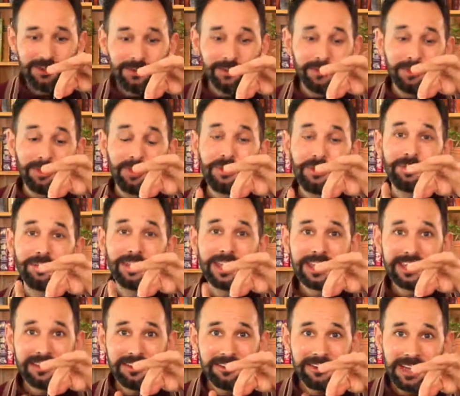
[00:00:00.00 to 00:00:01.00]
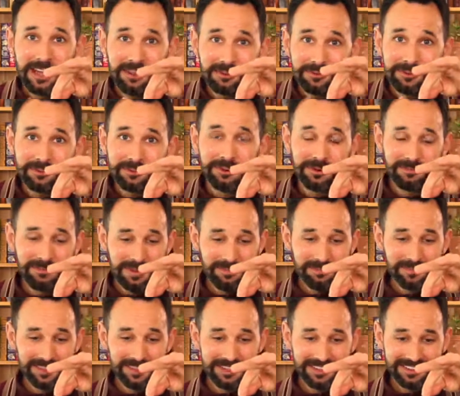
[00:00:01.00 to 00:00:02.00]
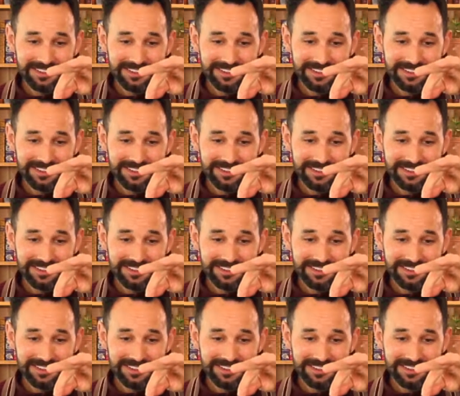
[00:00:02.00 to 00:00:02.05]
the thing you have to remember,